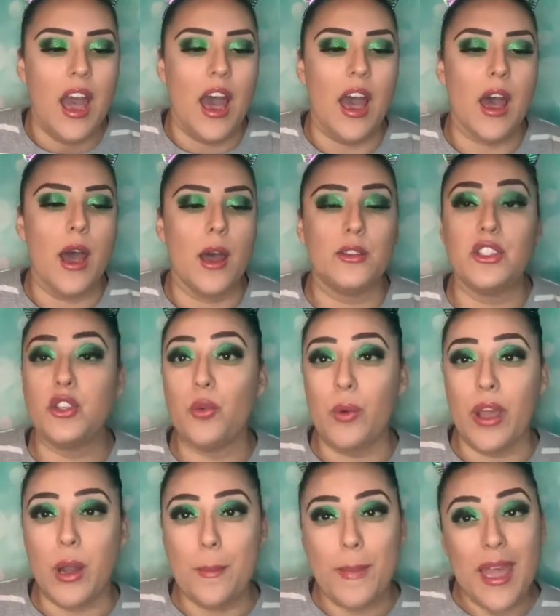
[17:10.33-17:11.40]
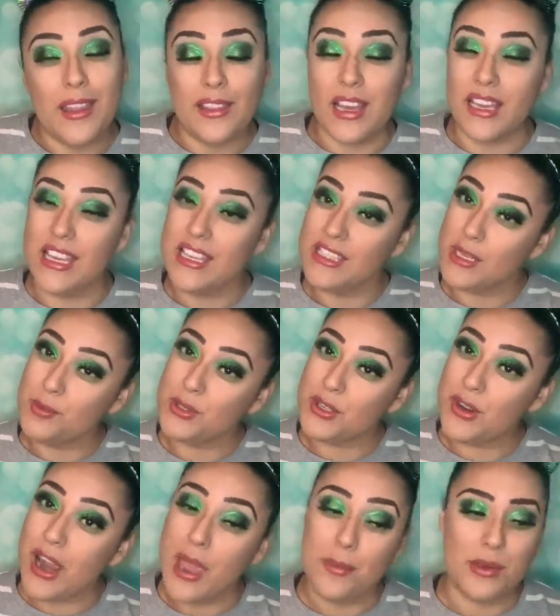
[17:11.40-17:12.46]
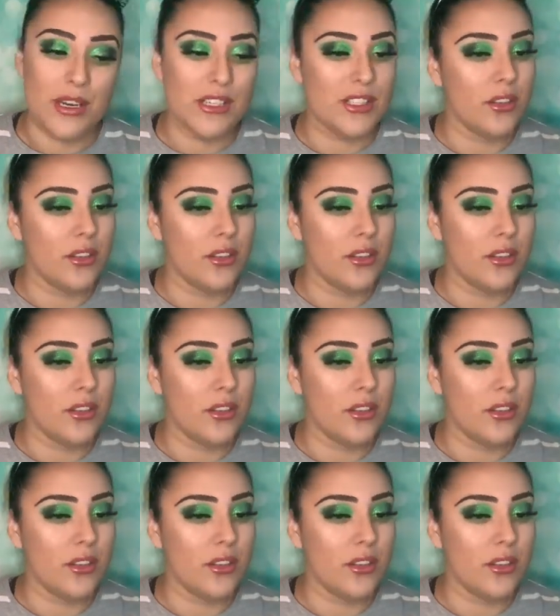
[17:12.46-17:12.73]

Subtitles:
to one of my lucky subscribers.